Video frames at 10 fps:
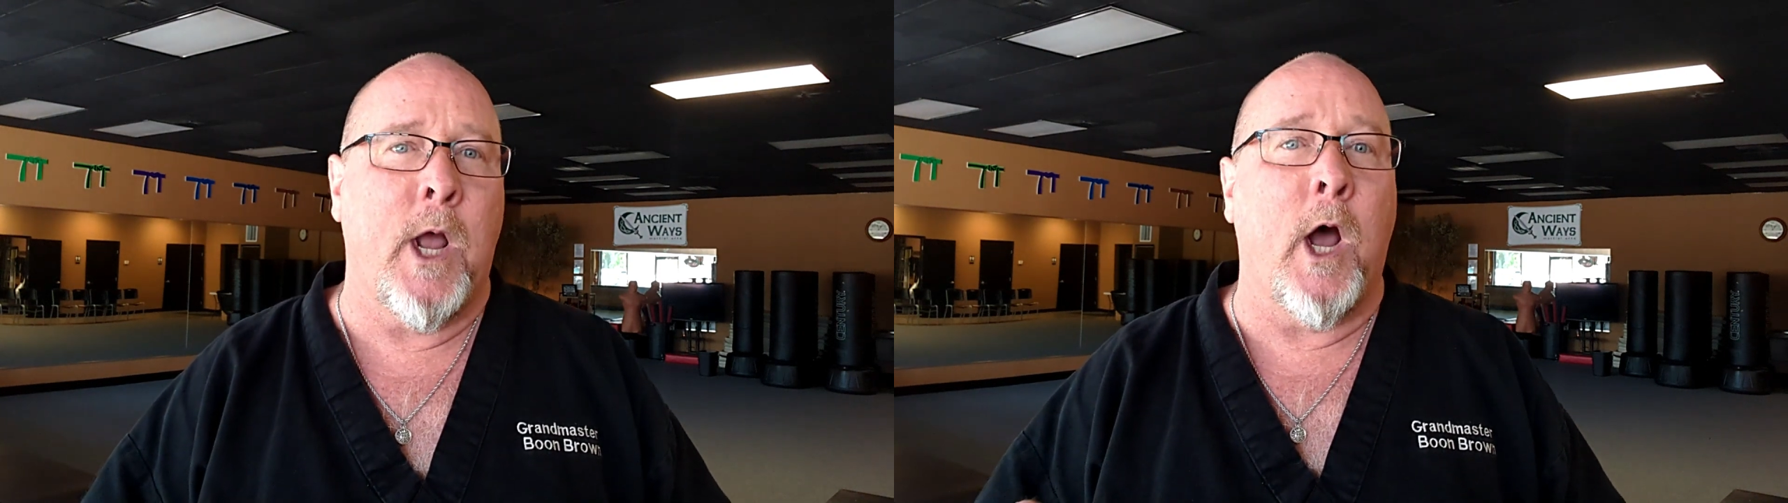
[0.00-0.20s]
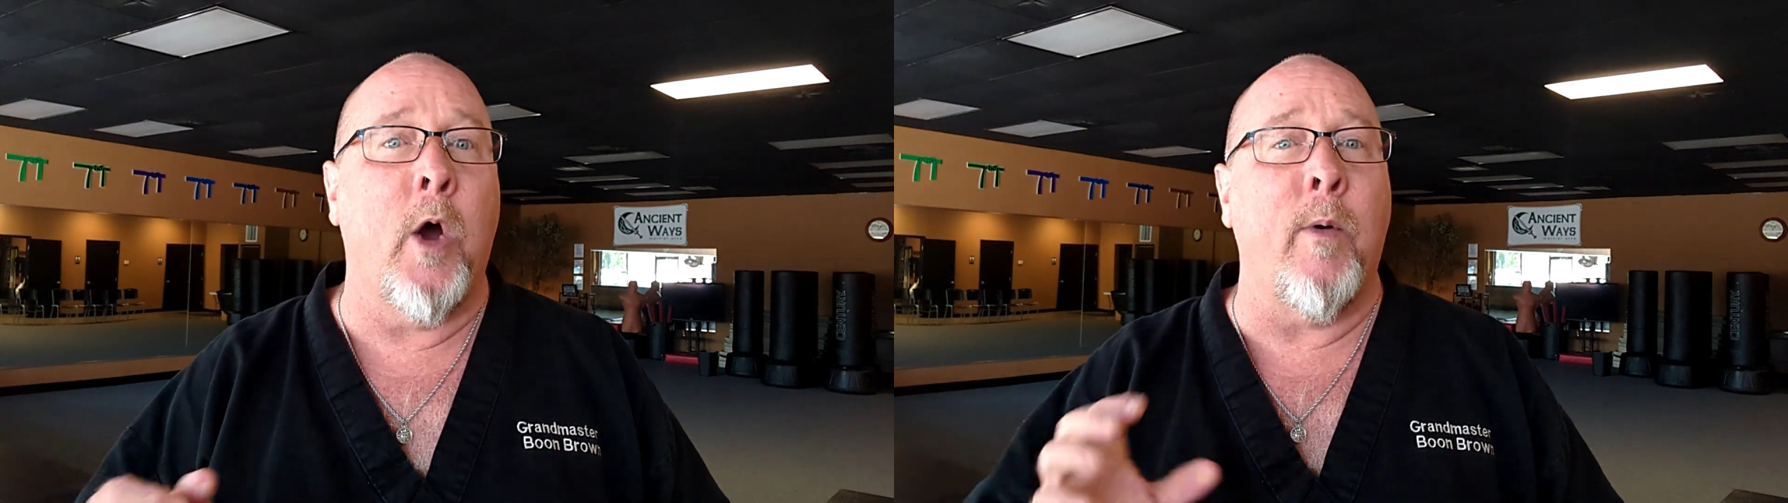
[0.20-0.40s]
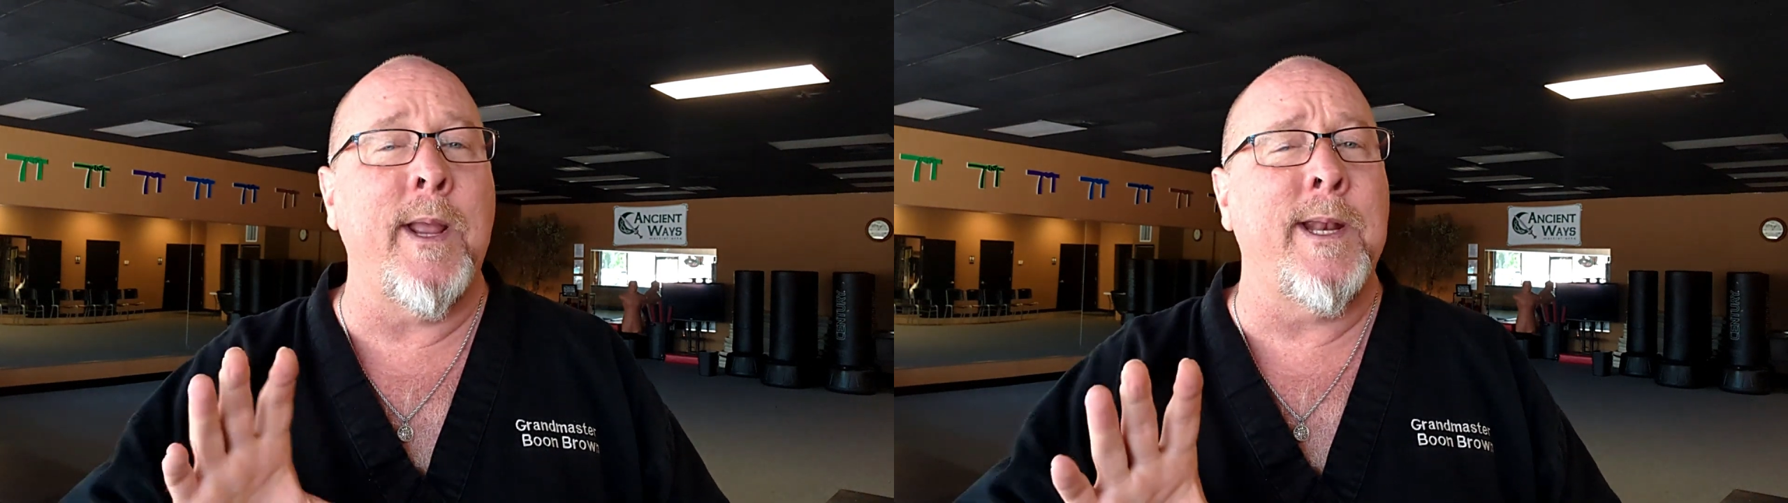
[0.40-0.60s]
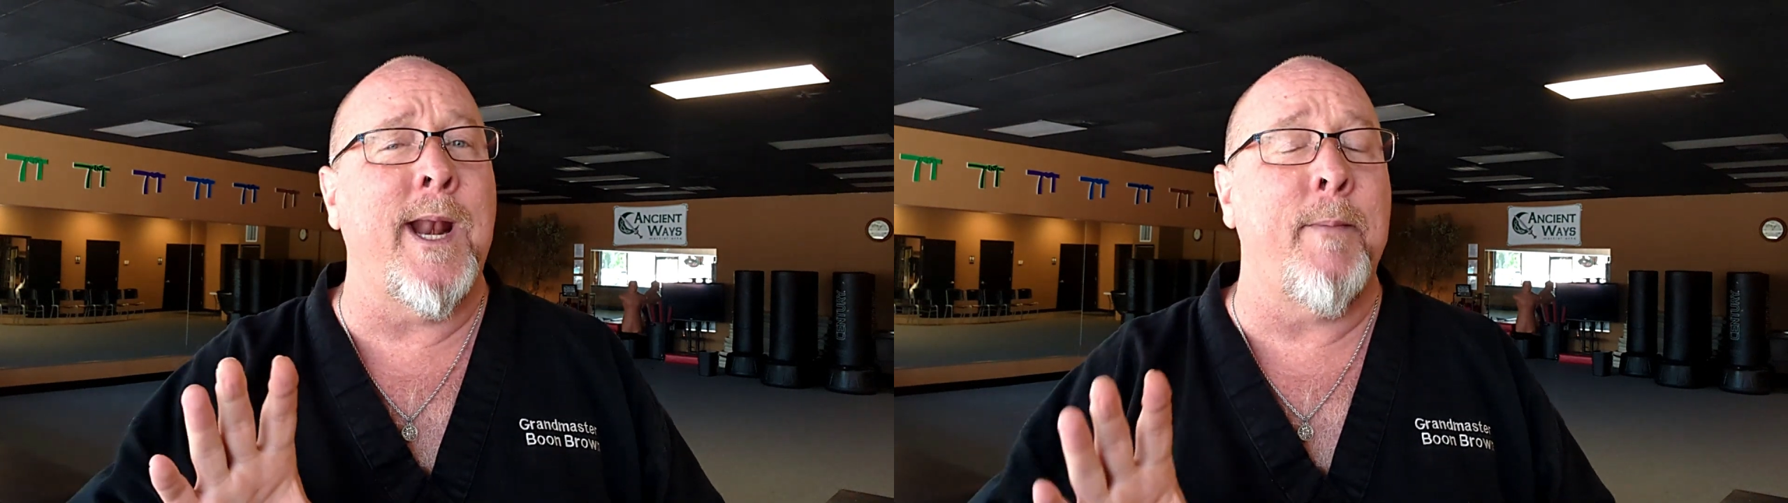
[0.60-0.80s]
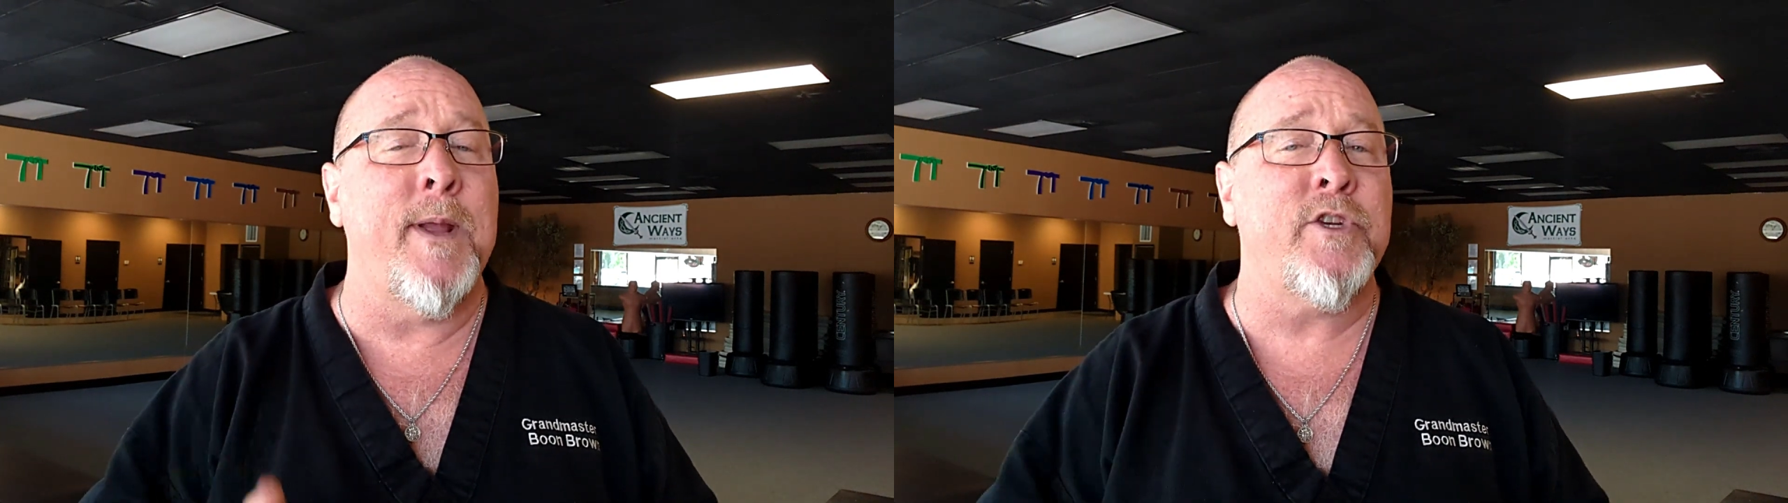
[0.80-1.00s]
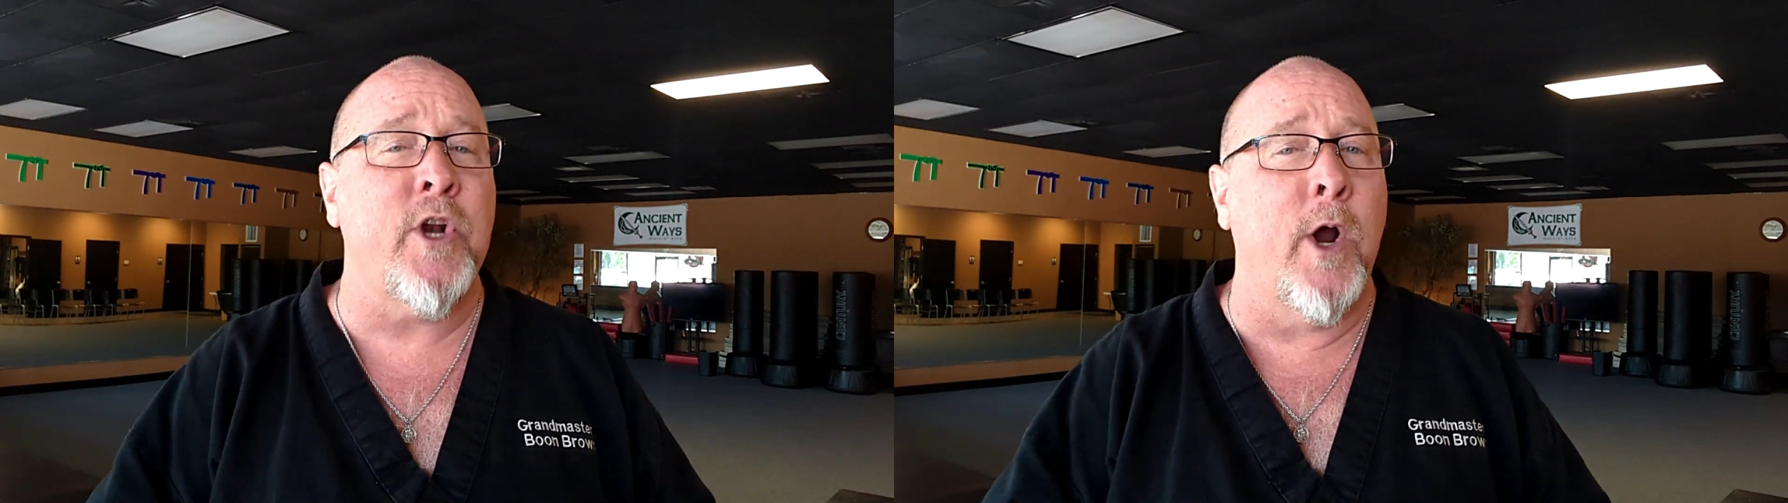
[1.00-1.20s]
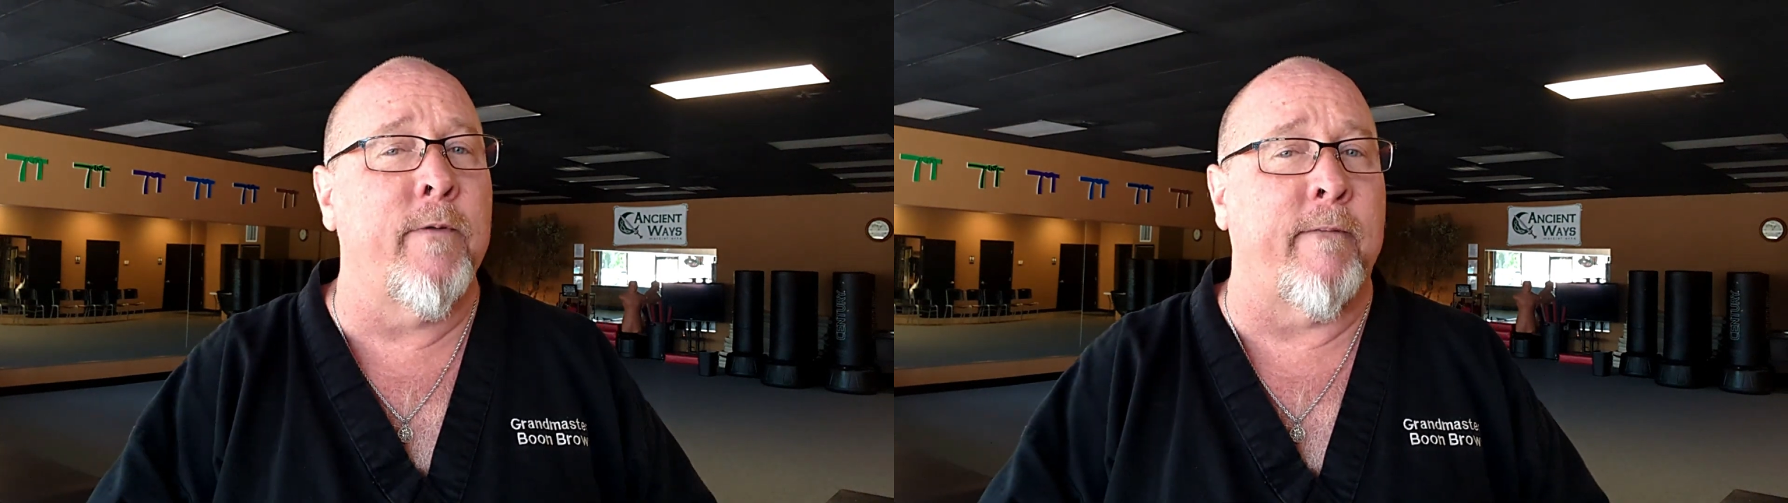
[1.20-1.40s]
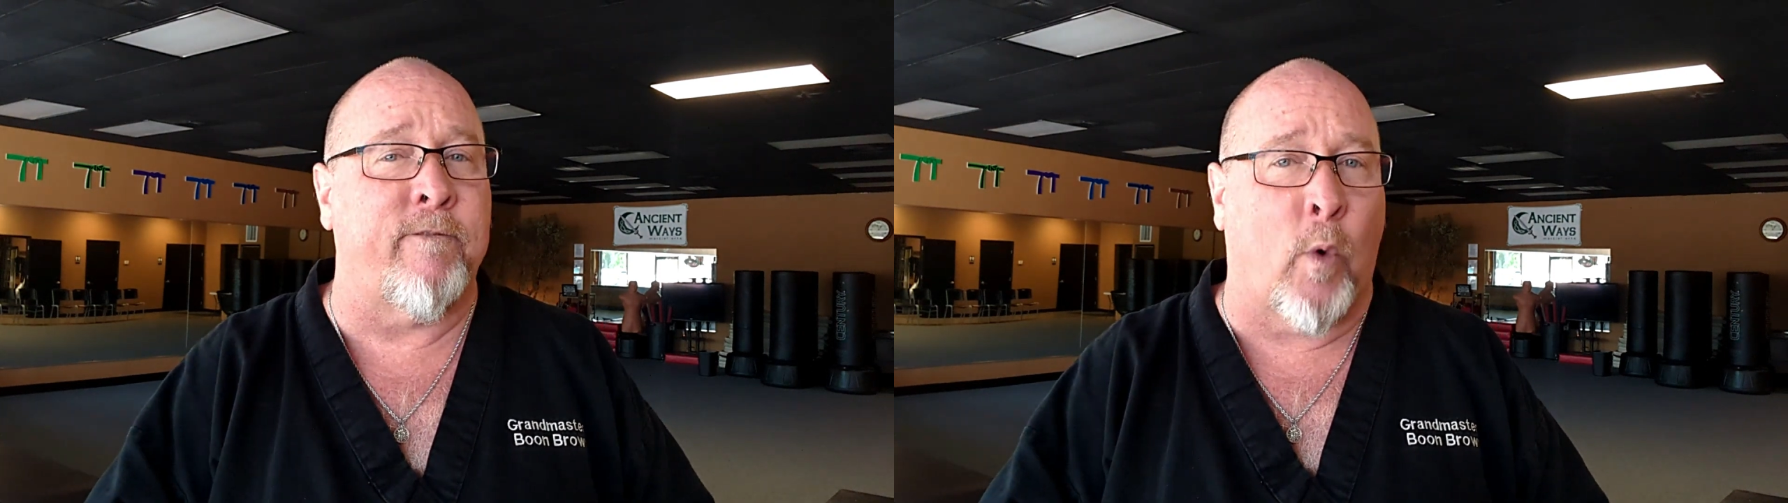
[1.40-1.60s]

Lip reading: Oh, and did I mention over